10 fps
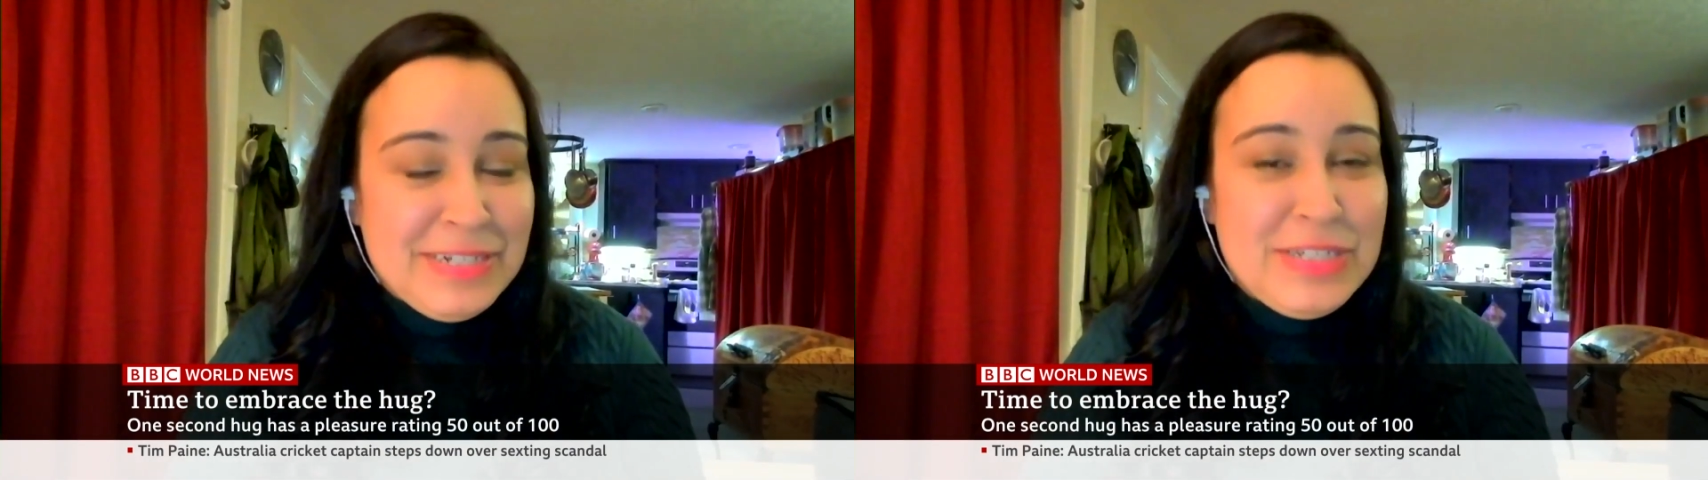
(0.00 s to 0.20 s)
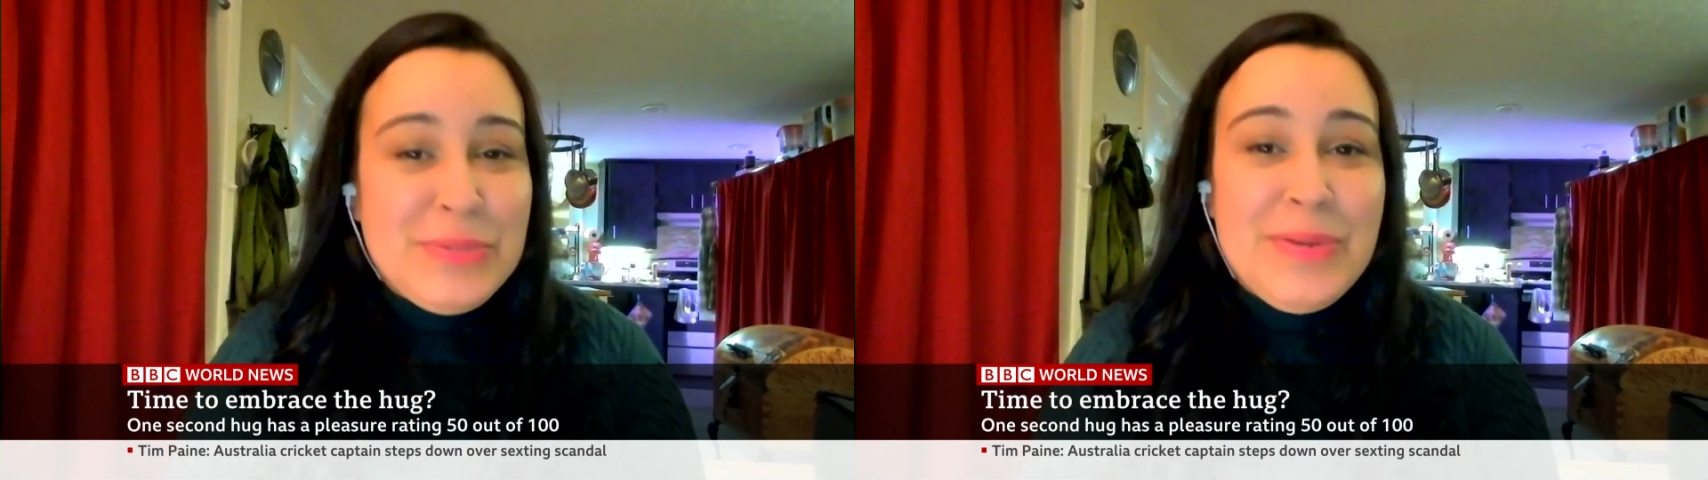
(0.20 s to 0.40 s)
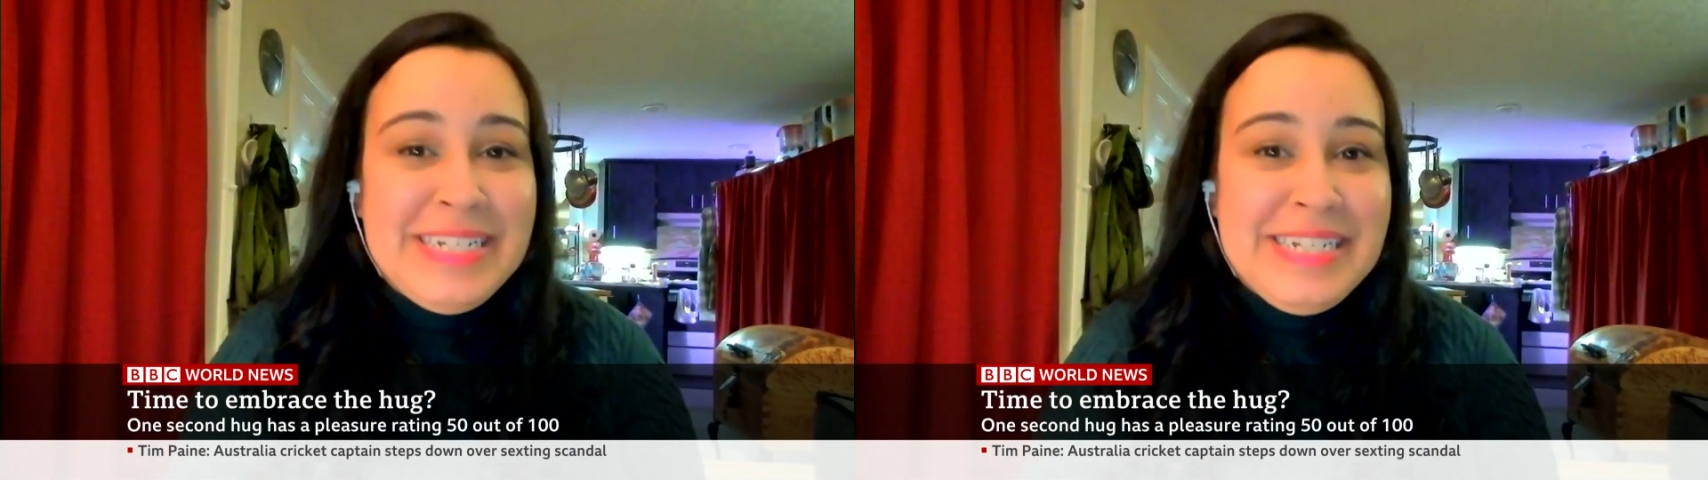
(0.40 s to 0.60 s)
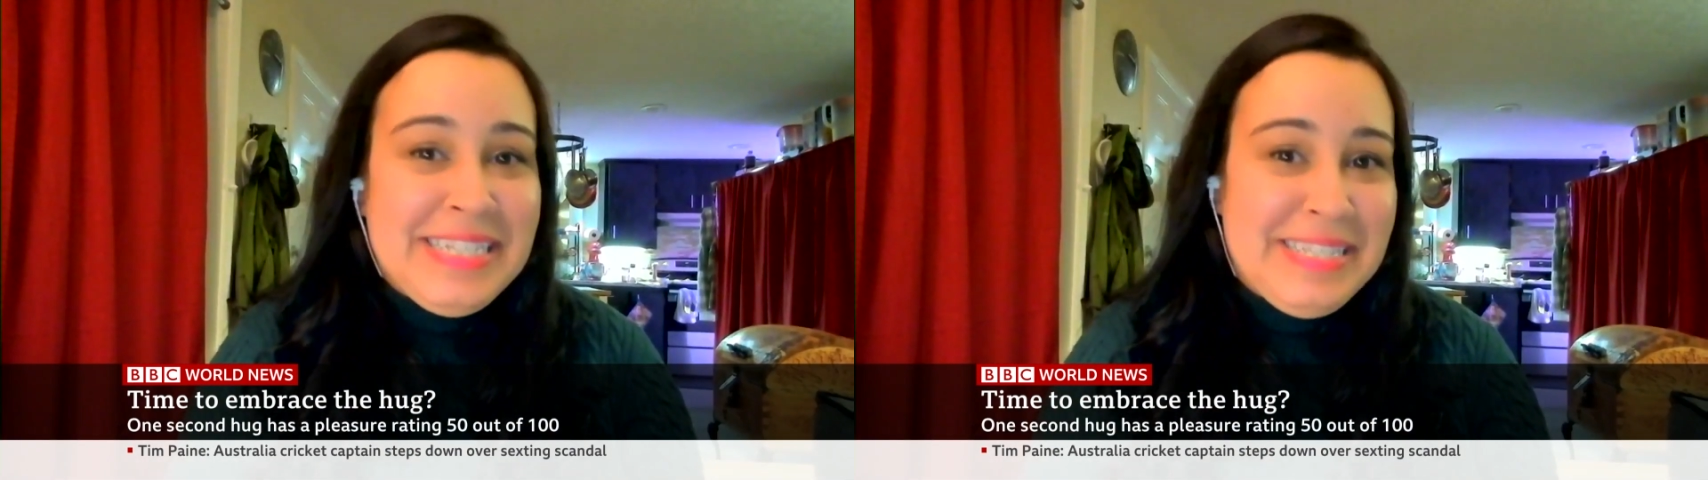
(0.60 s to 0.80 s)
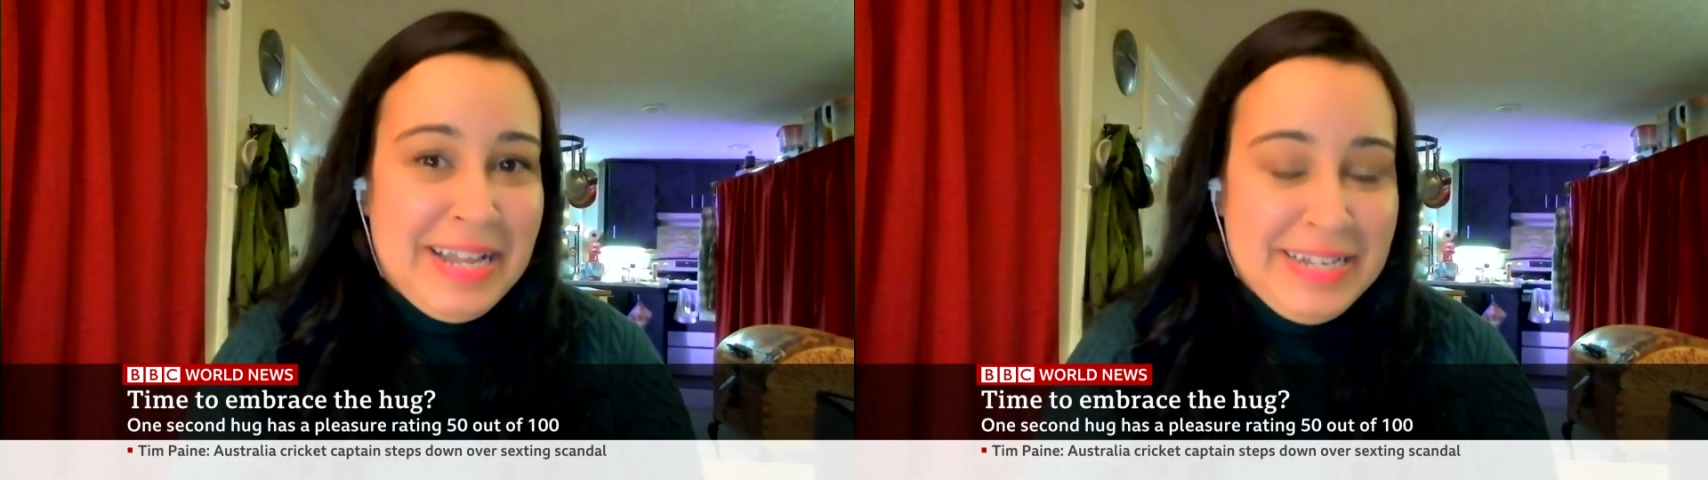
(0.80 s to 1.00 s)
the 20
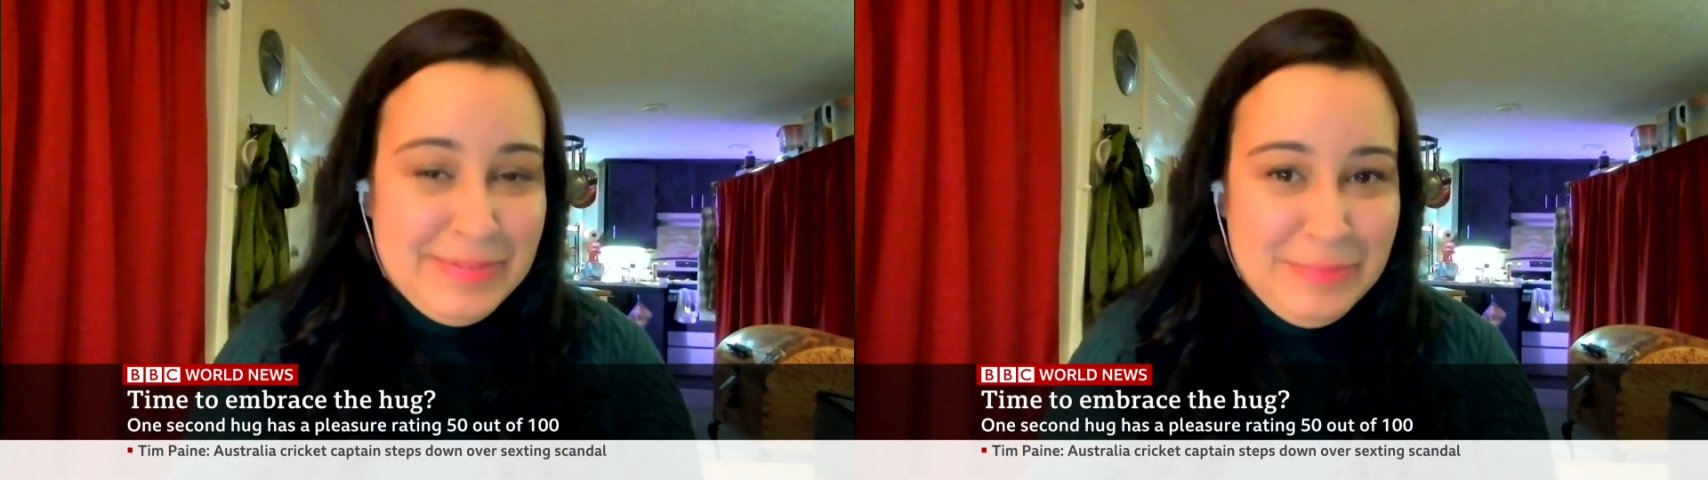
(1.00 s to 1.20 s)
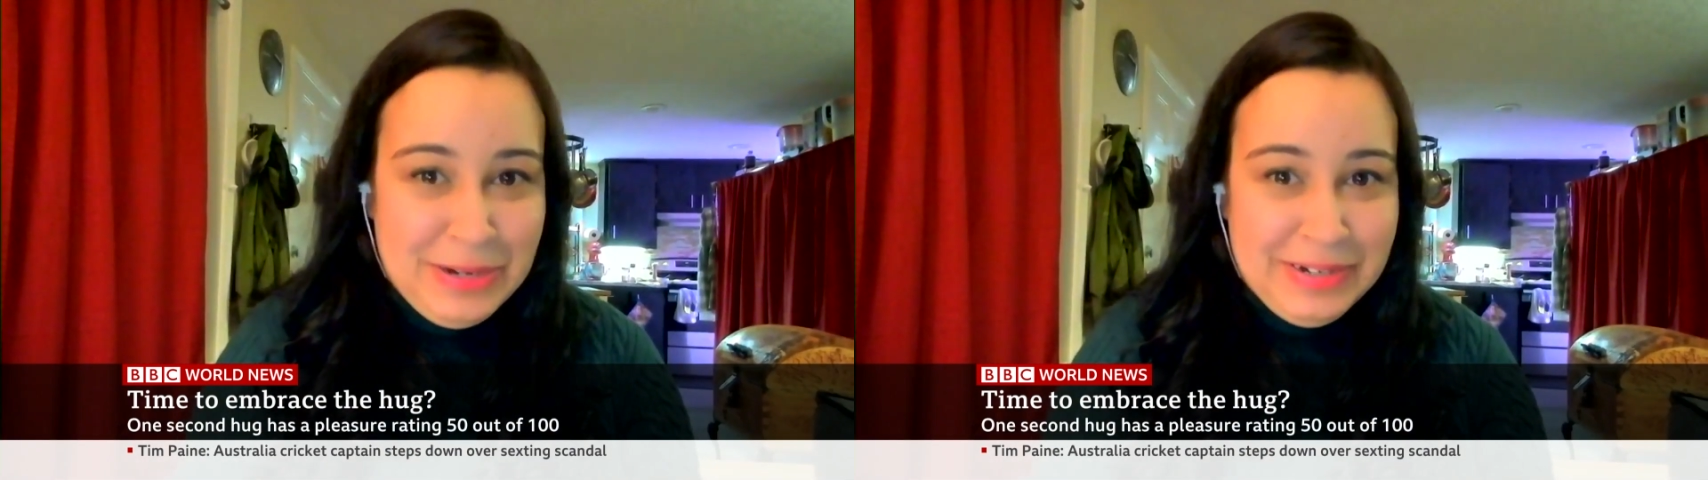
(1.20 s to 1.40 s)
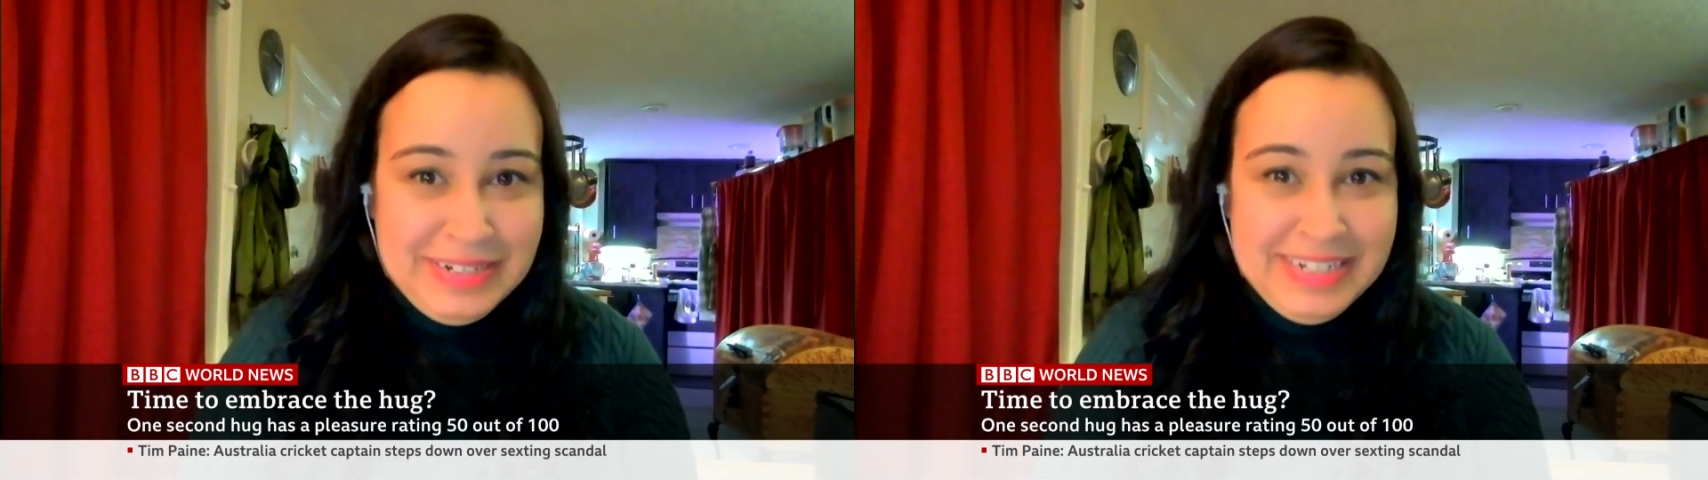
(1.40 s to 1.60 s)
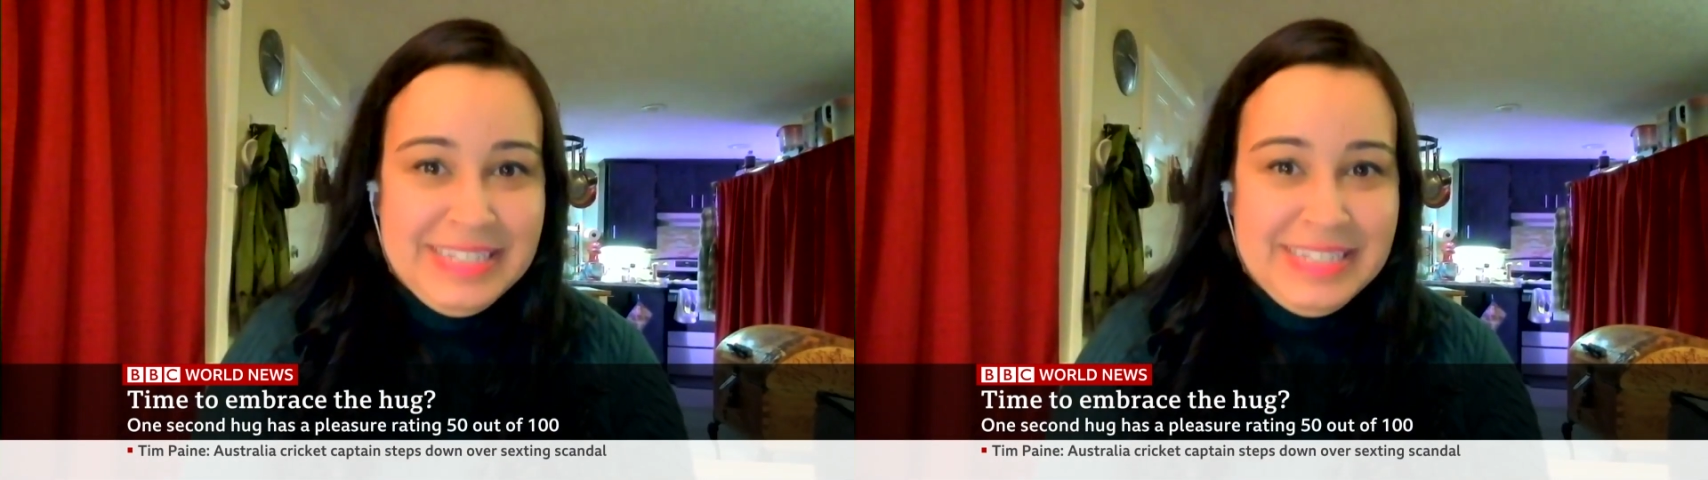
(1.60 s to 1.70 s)
second mark